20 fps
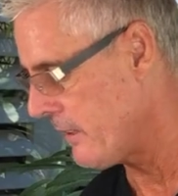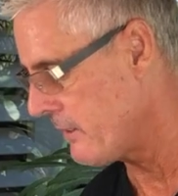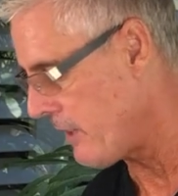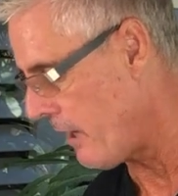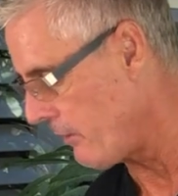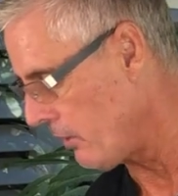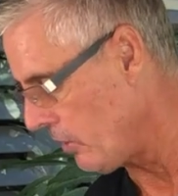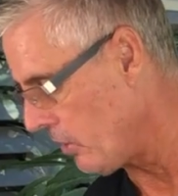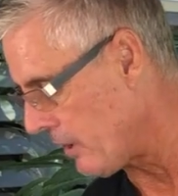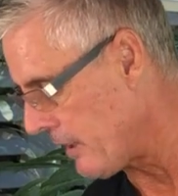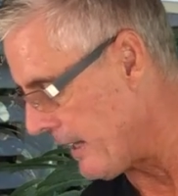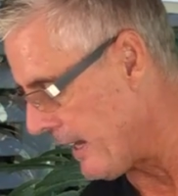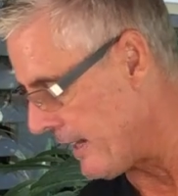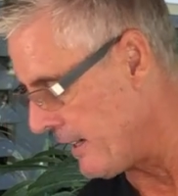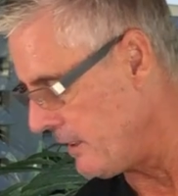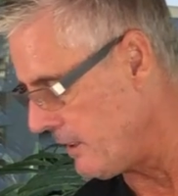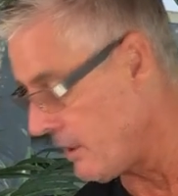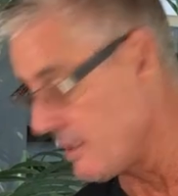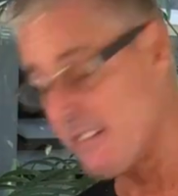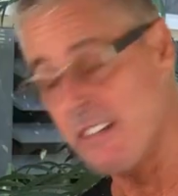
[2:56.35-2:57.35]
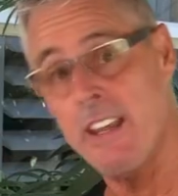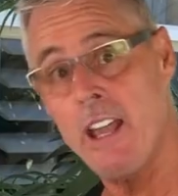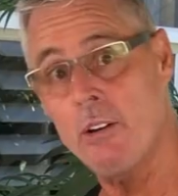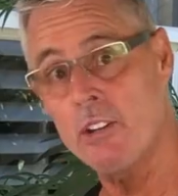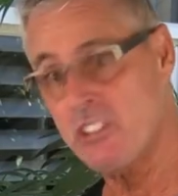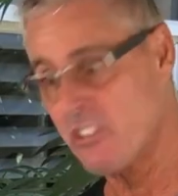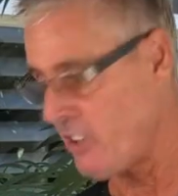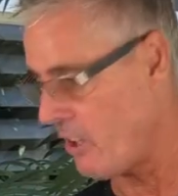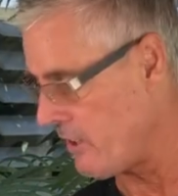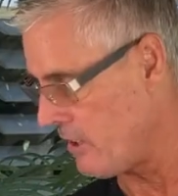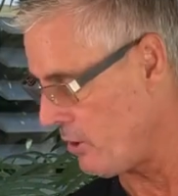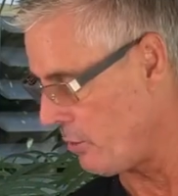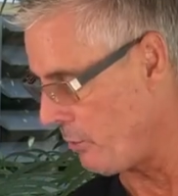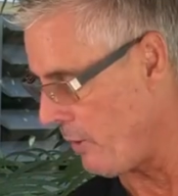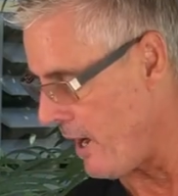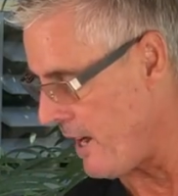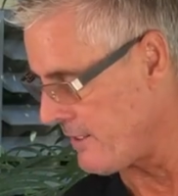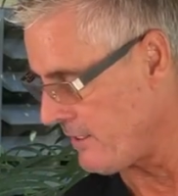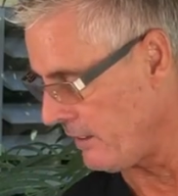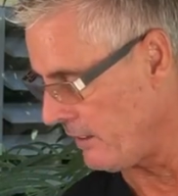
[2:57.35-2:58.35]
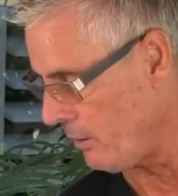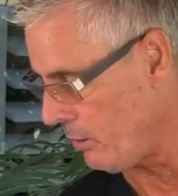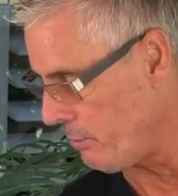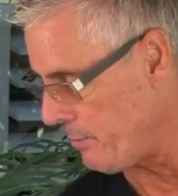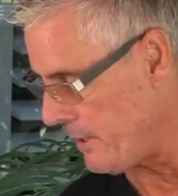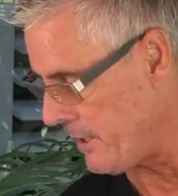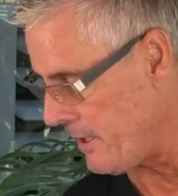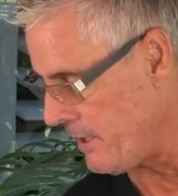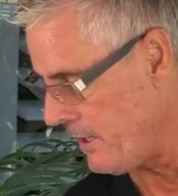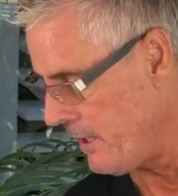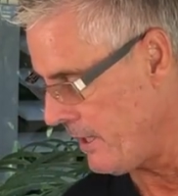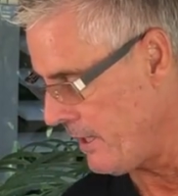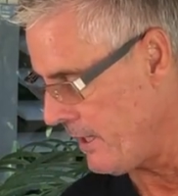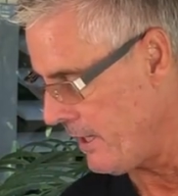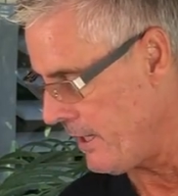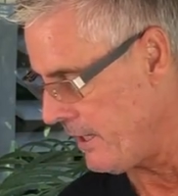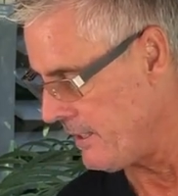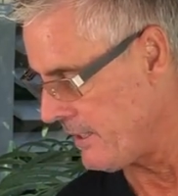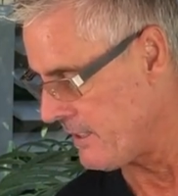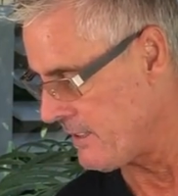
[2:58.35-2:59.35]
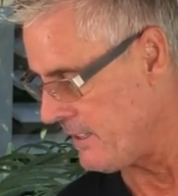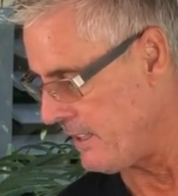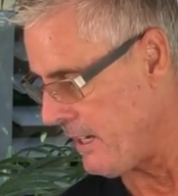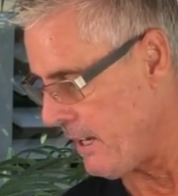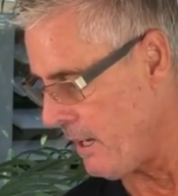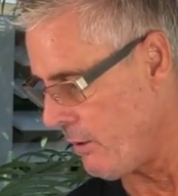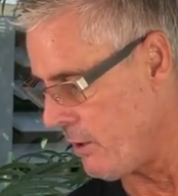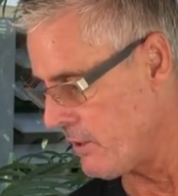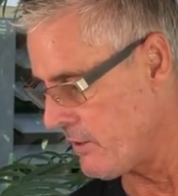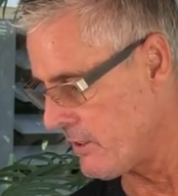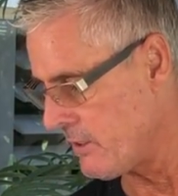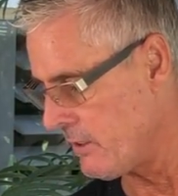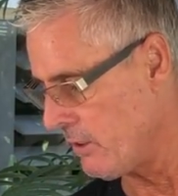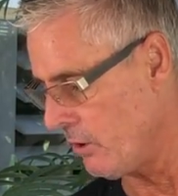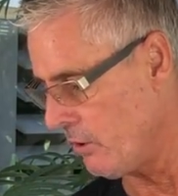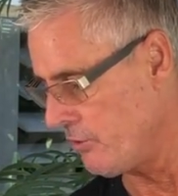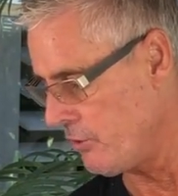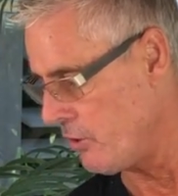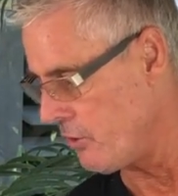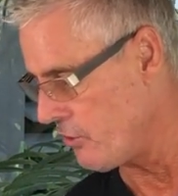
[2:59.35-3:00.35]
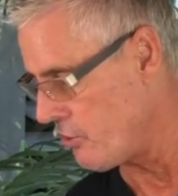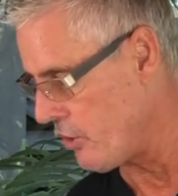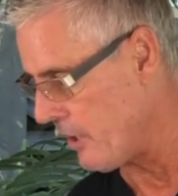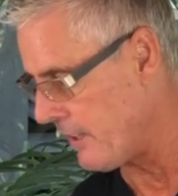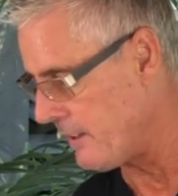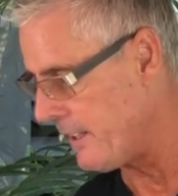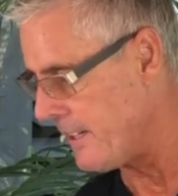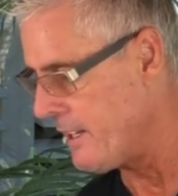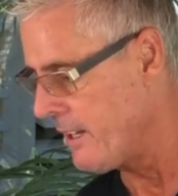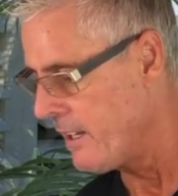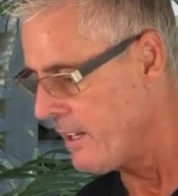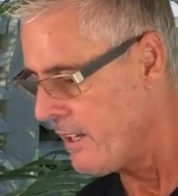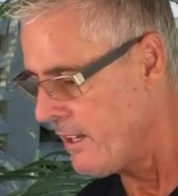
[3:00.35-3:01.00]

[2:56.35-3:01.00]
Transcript: Let's have a look at it. You can see how it's starting to rise a little bit. You can see how it's still jiggly.